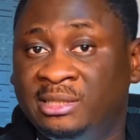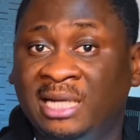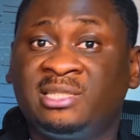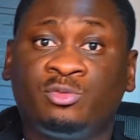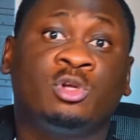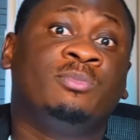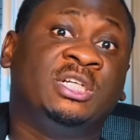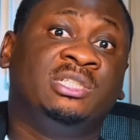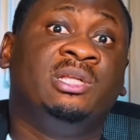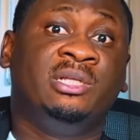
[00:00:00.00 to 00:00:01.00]
That is what
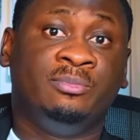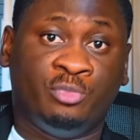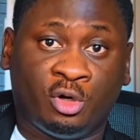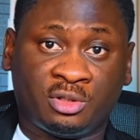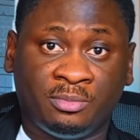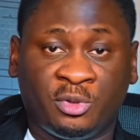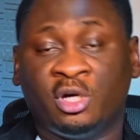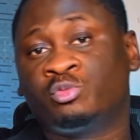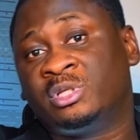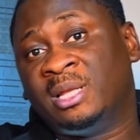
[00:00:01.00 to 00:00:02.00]
machine learning brought,
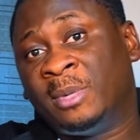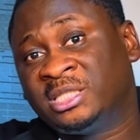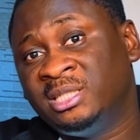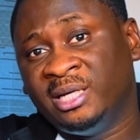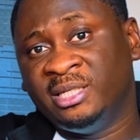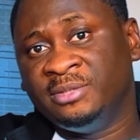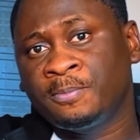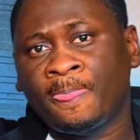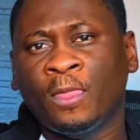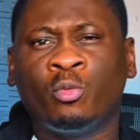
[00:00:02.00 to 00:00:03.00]
because with machine learning
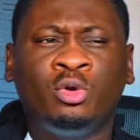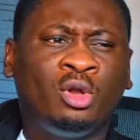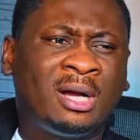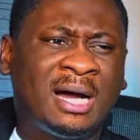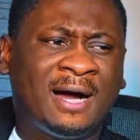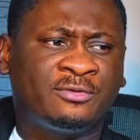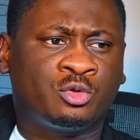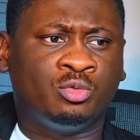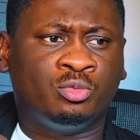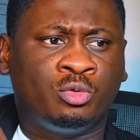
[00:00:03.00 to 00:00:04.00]
we no longer have
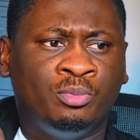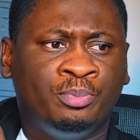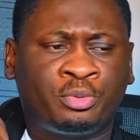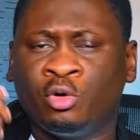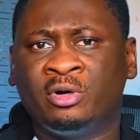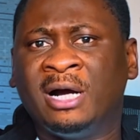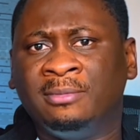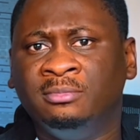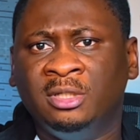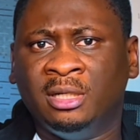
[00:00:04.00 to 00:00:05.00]
to
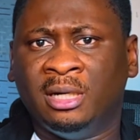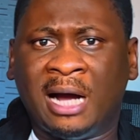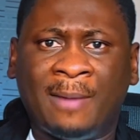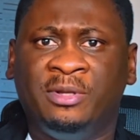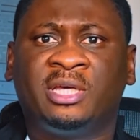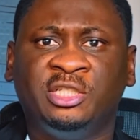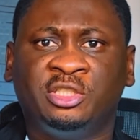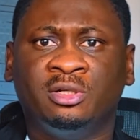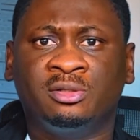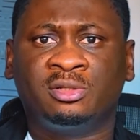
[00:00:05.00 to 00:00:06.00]
program
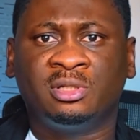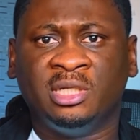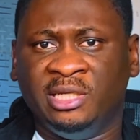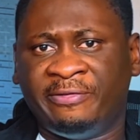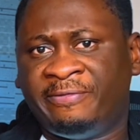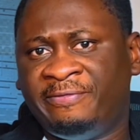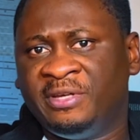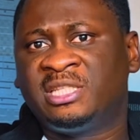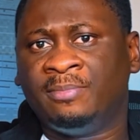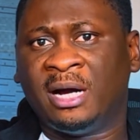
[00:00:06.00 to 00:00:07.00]
applications in a
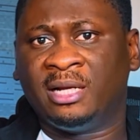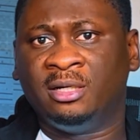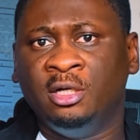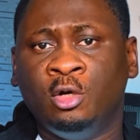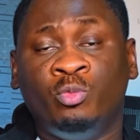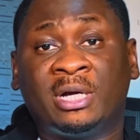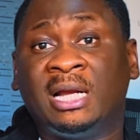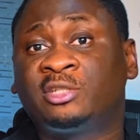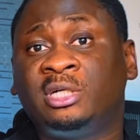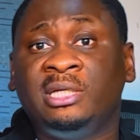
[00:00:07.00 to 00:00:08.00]
fixed manner. We
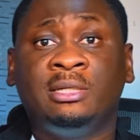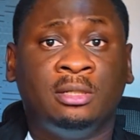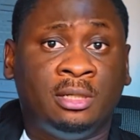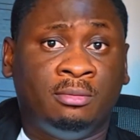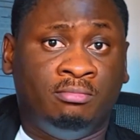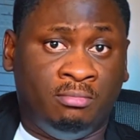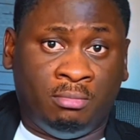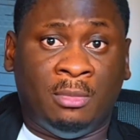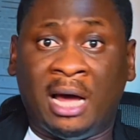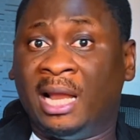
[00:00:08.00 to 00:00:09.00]
can actually
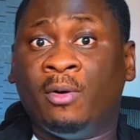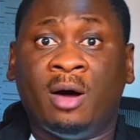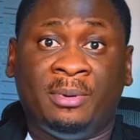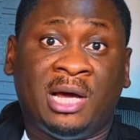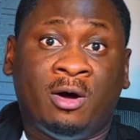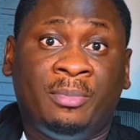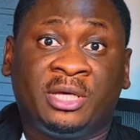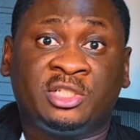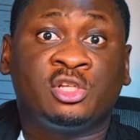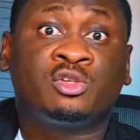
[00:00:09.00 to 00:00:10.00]
allow our
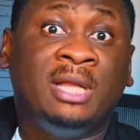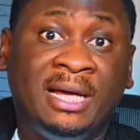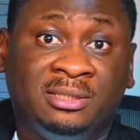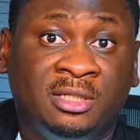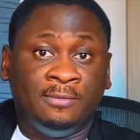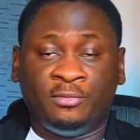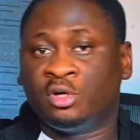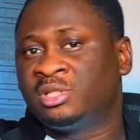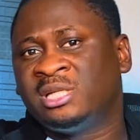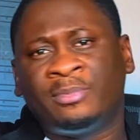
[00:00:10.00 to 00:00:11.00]
applications to learn,
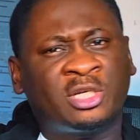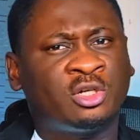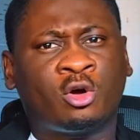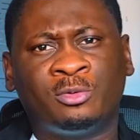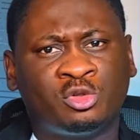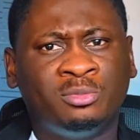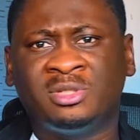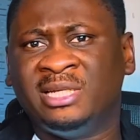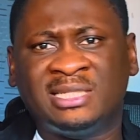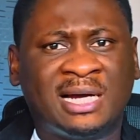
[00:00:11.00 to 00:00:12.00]
because this application
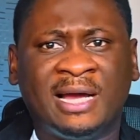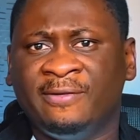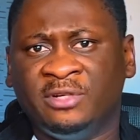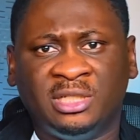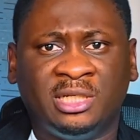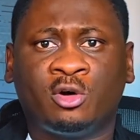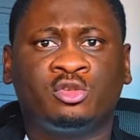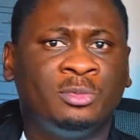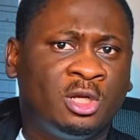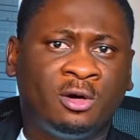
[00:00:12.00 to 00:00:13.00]
consumes data every day. They
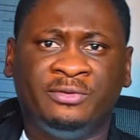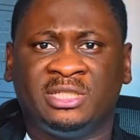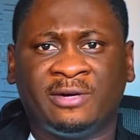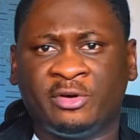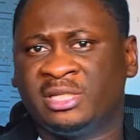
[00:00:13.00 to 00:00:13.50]
consume a lot of data. For